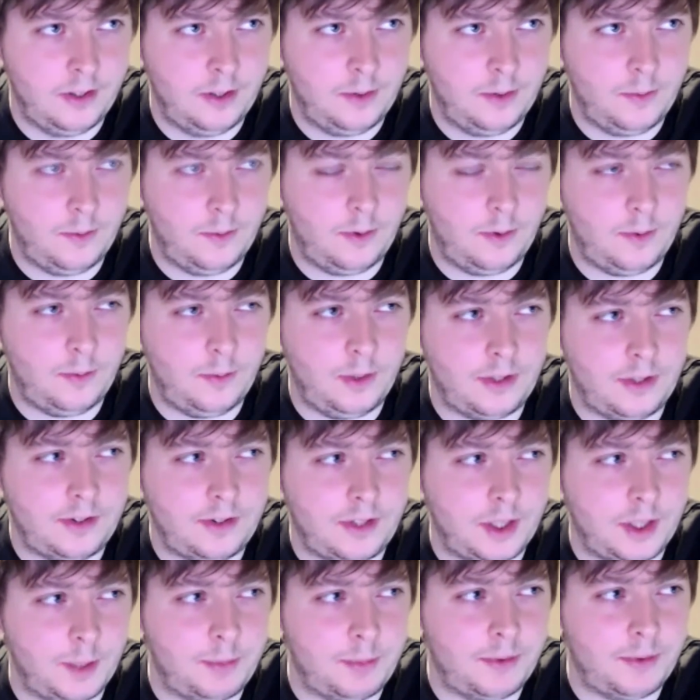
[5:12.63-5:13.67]
What
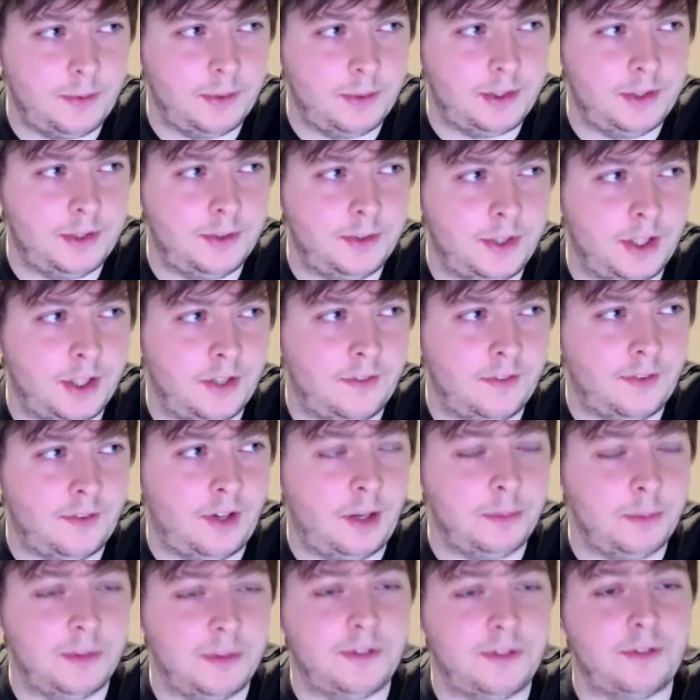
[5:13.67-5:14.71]
tips would you give?
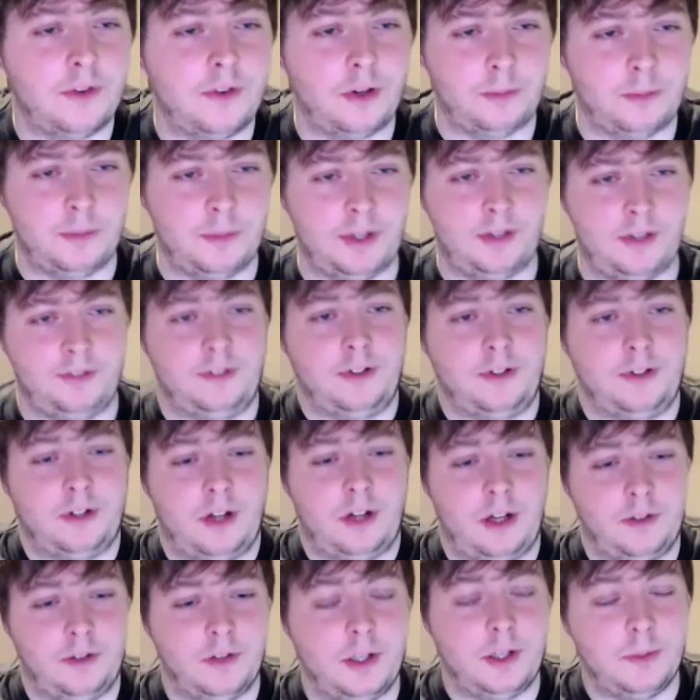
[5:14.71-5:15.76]
I'm a Scrum Master.
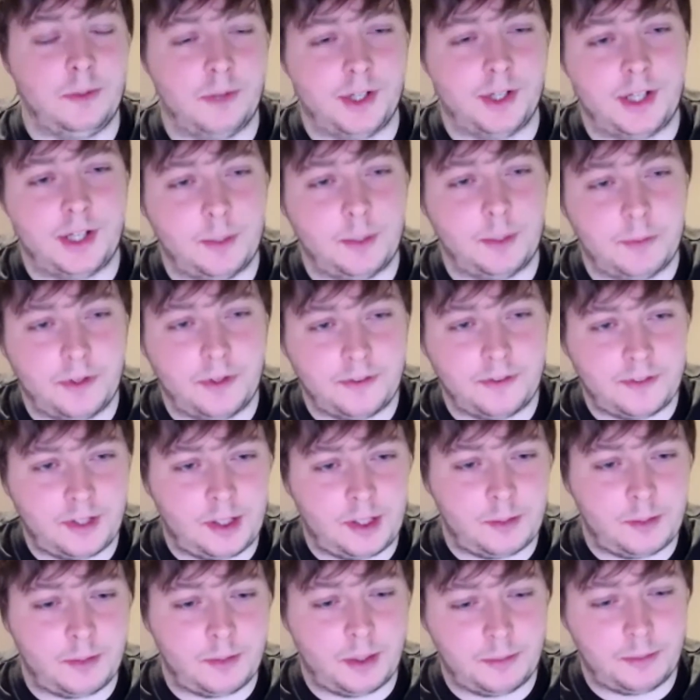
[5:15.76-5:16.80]
I really want to help this
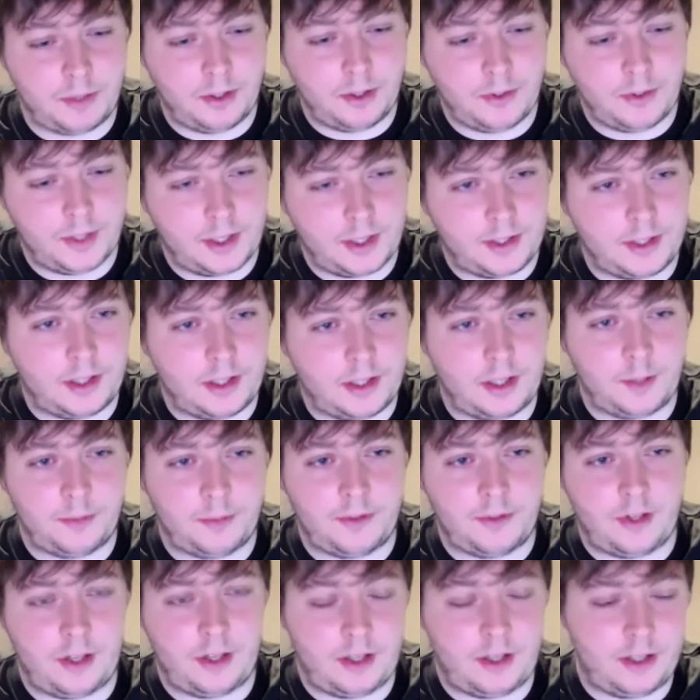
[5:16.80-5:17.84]
team. I'm going in there. I'm
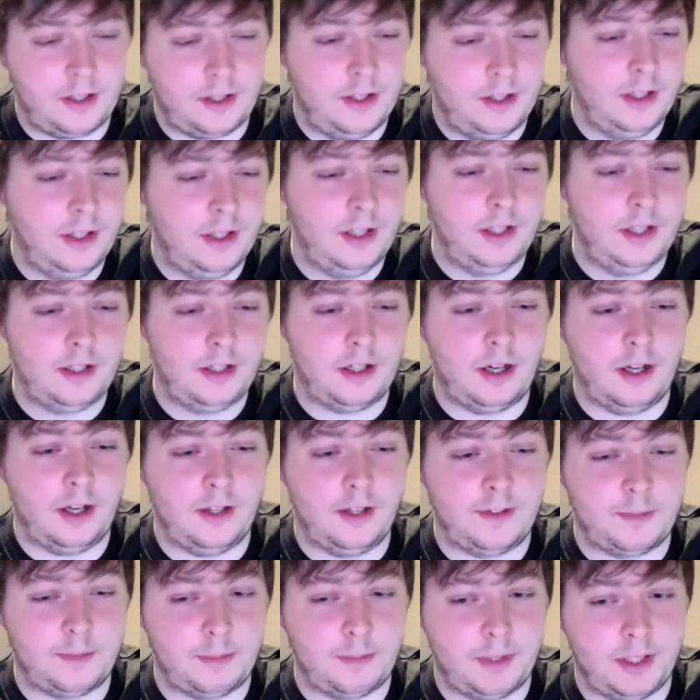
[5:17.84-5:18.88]
saying,
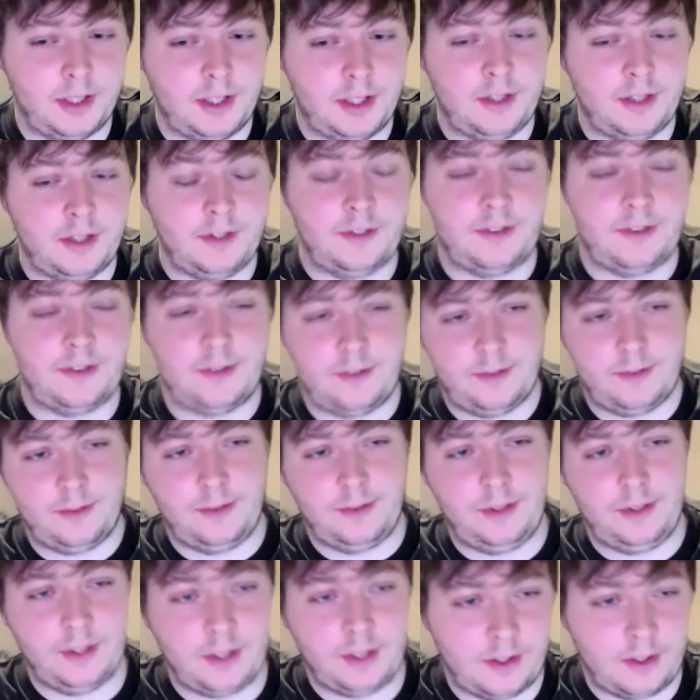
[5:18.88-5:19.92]
guys, please,
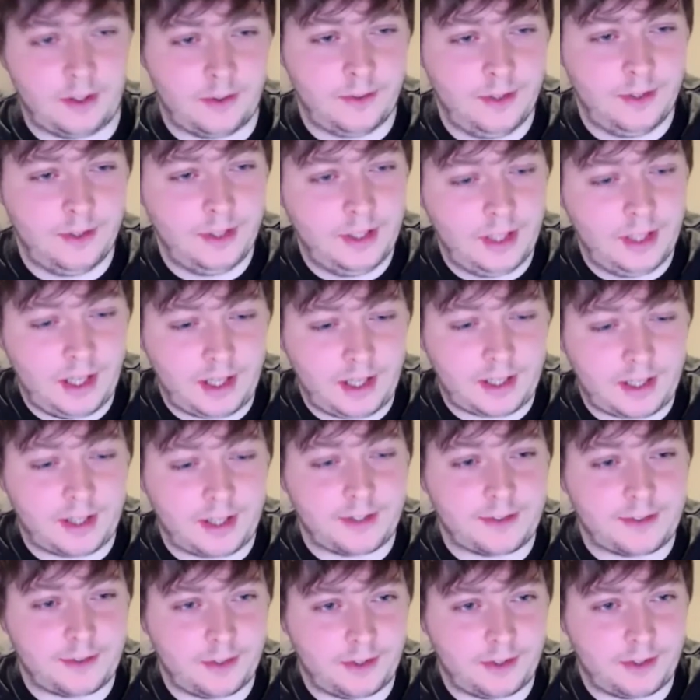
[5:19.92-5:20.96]
I
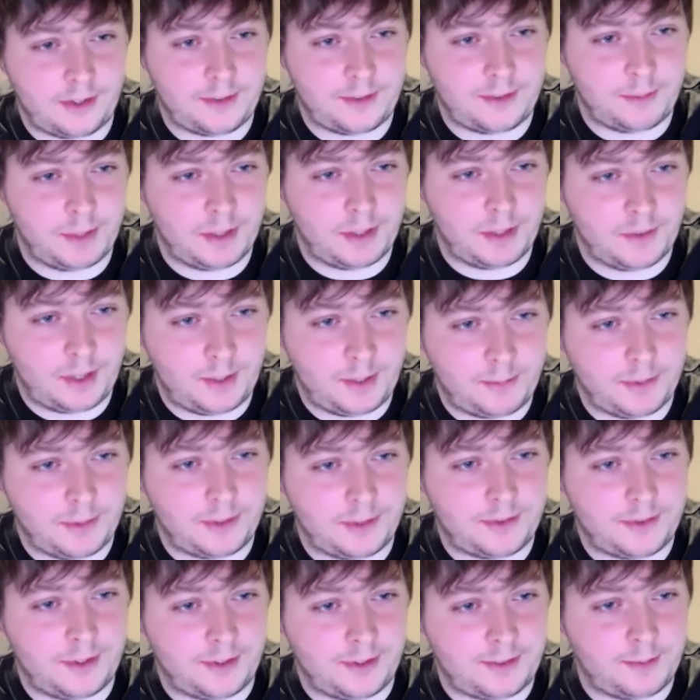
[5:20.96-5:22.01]
guess trust me, right? But
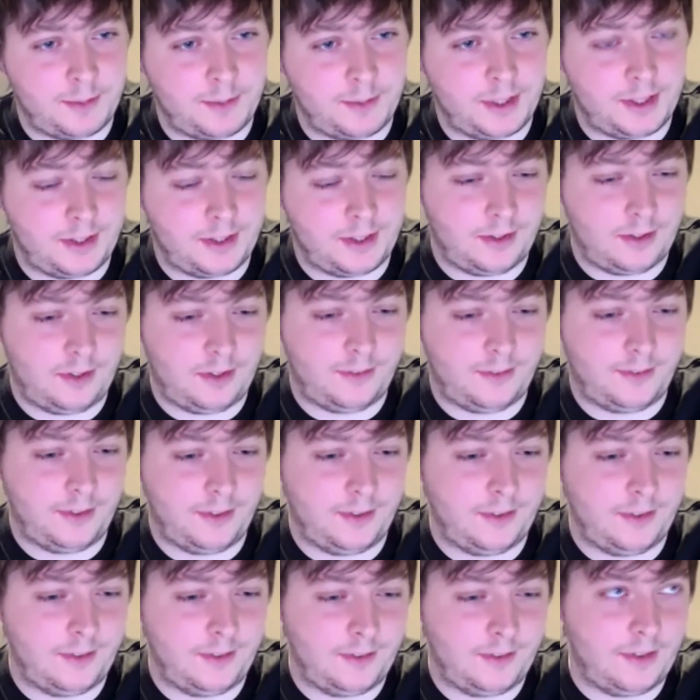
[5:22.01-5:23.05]
trust me can
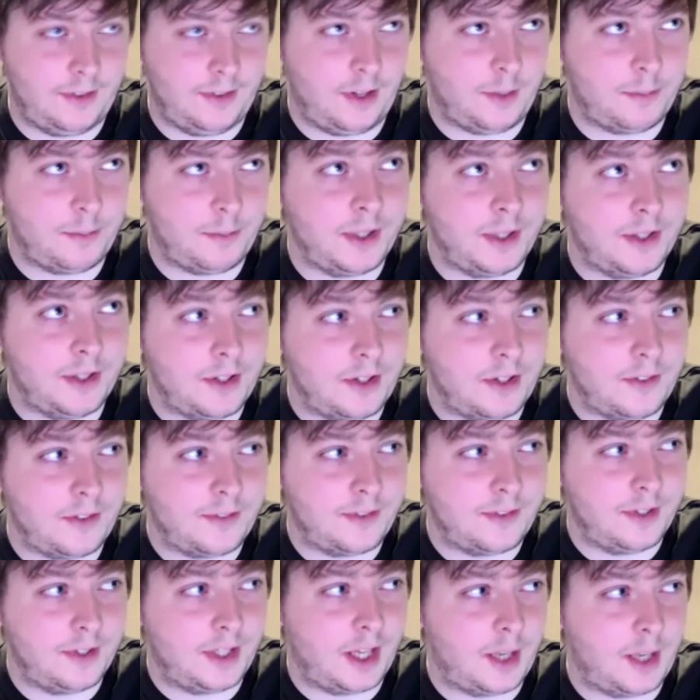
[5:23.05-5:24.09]
often not be enough
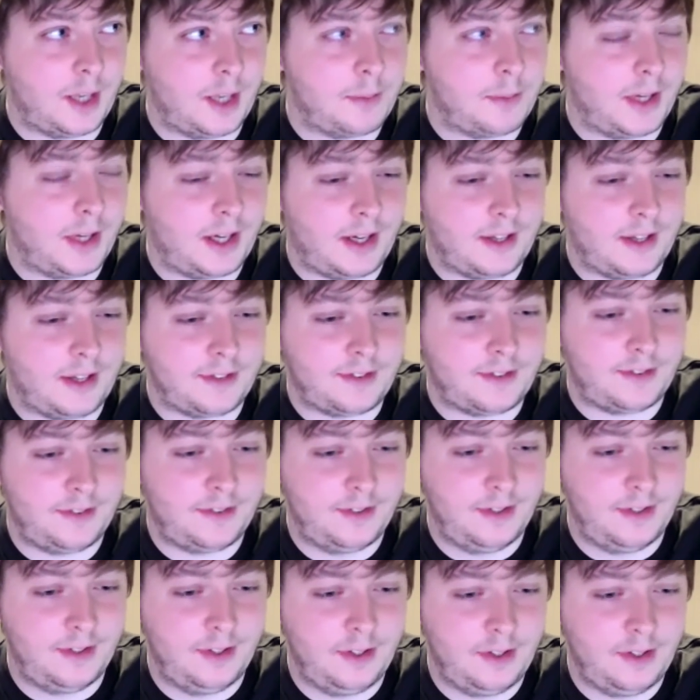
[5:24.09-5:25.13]
to get past
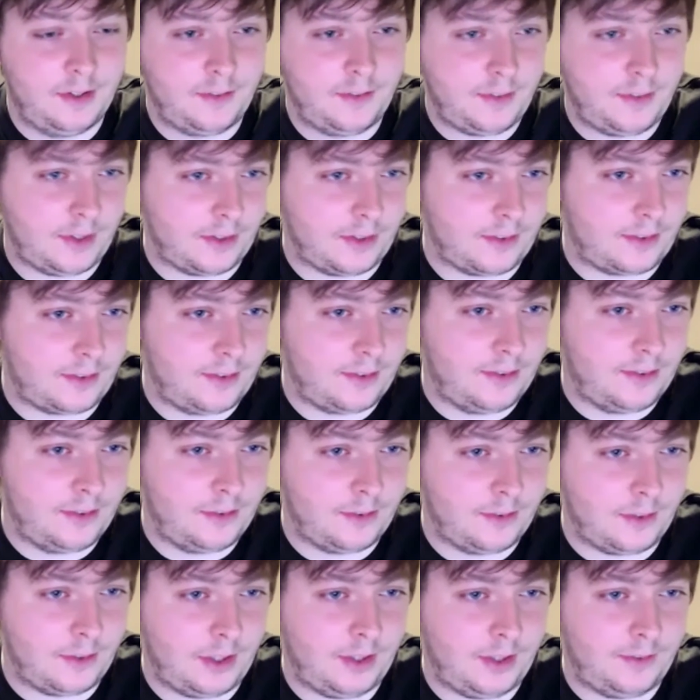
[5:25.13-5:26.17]
fears,
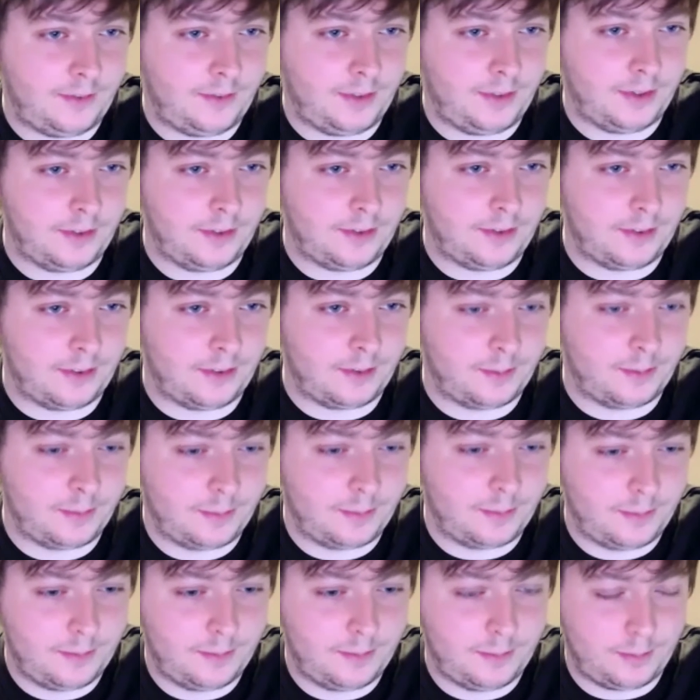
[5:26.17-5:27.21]
right? Fears are
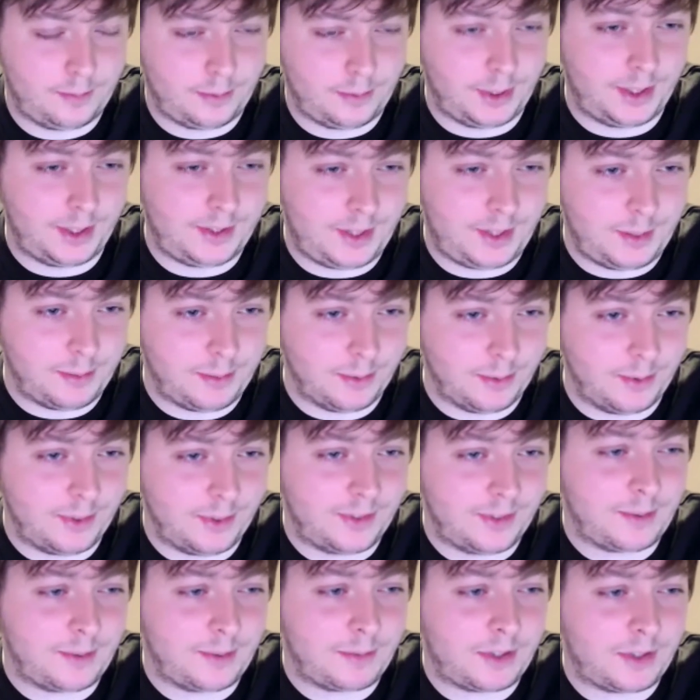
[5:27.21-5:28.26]
pretty deep rooted
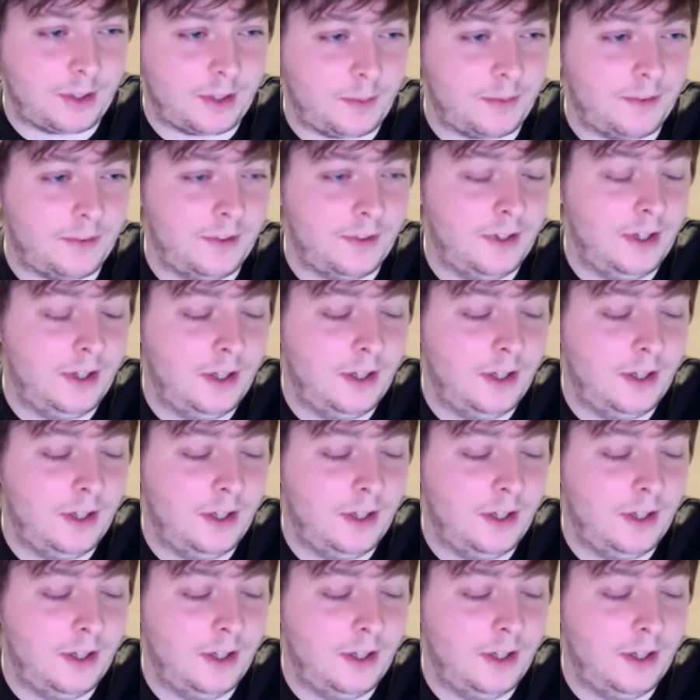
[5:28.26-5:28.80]
sometimes.